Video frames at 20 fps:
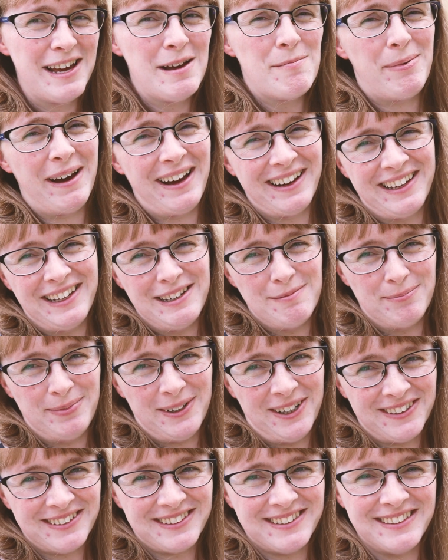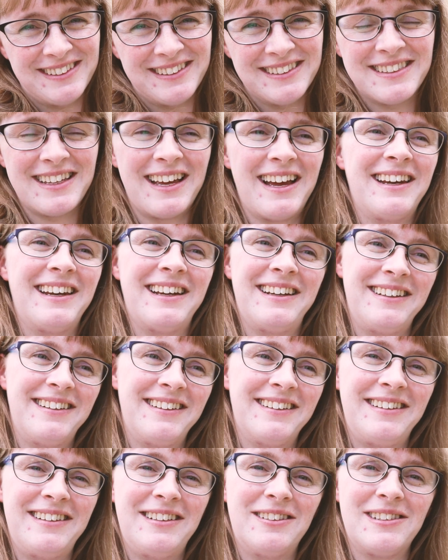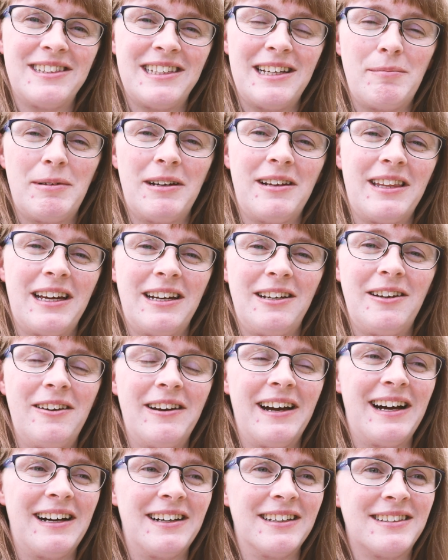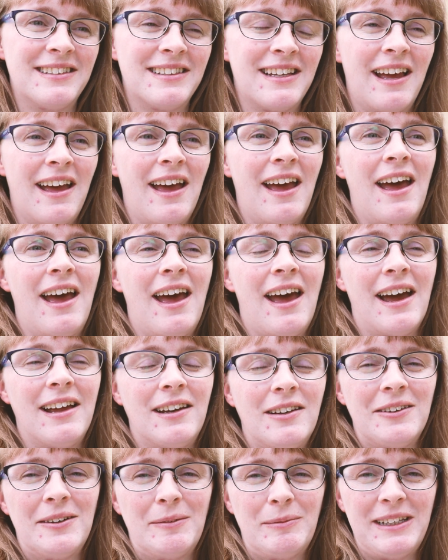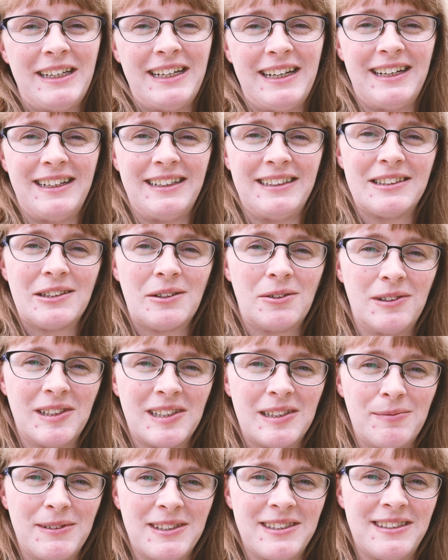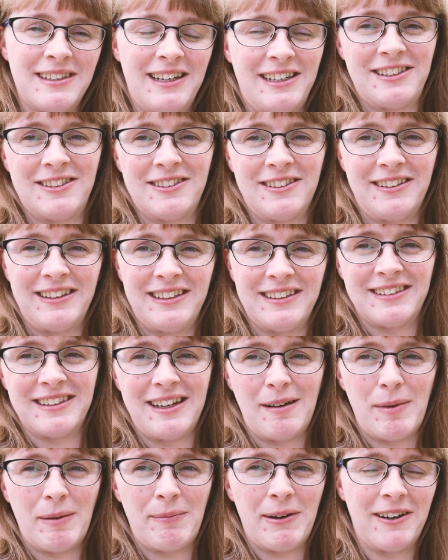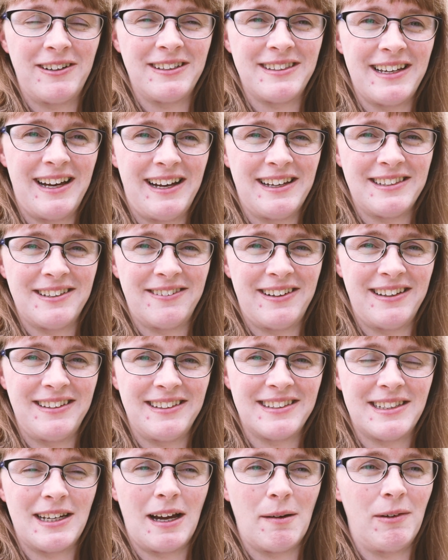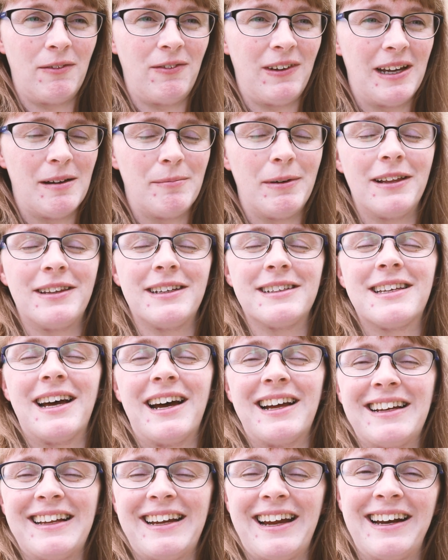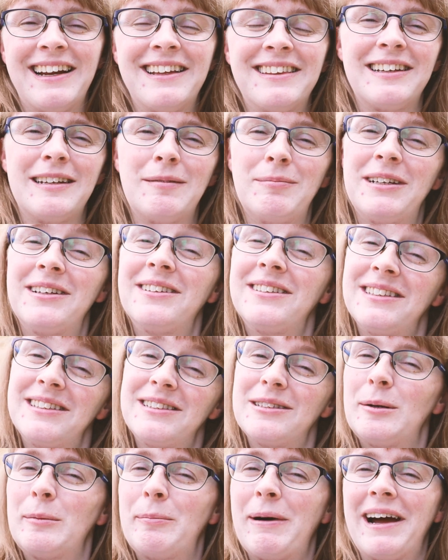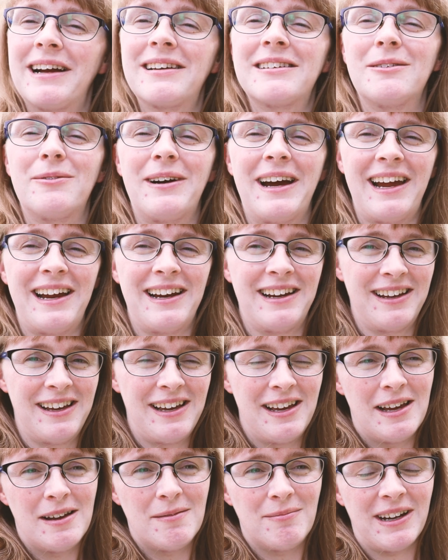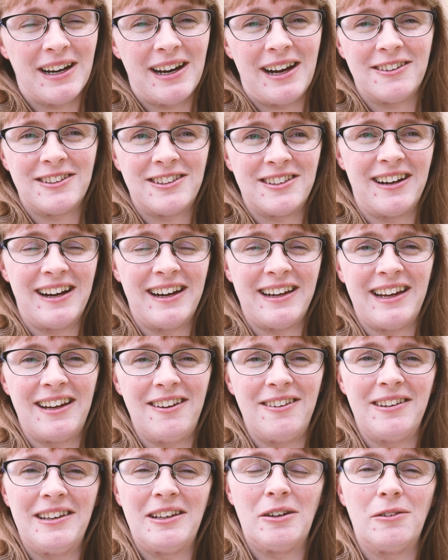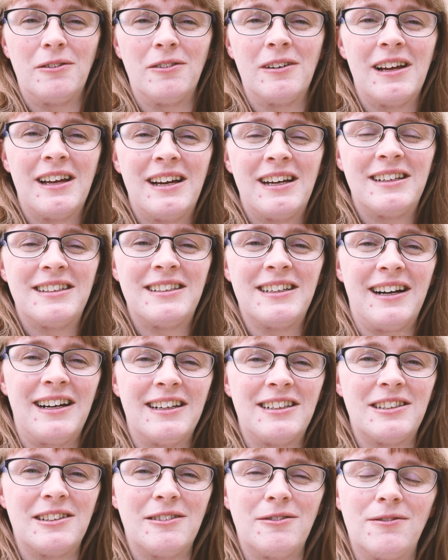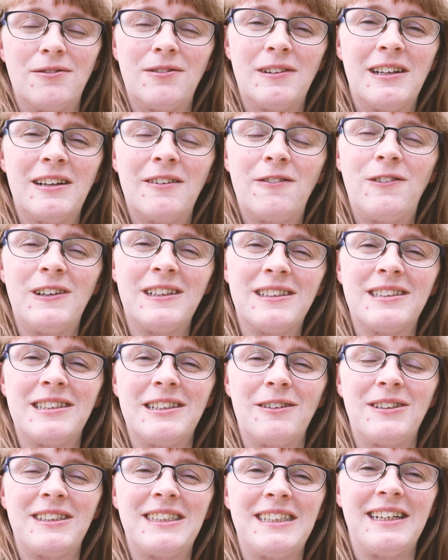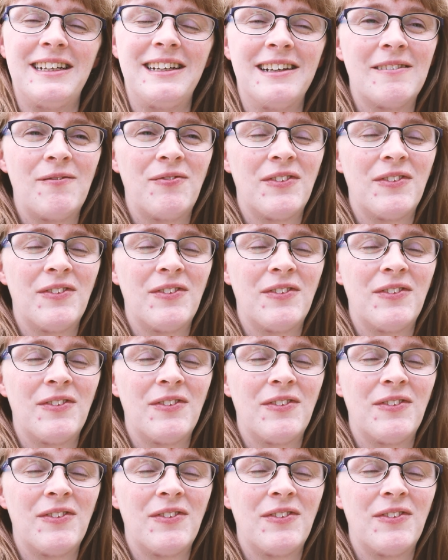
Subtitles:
Packing boxes, and then you'll see a bit of their new house. And normally it is Christmas central inside my parents' house around this time of year, but there's hardly anything because it's all packed away. But I'll try and get you a little touch of festivity.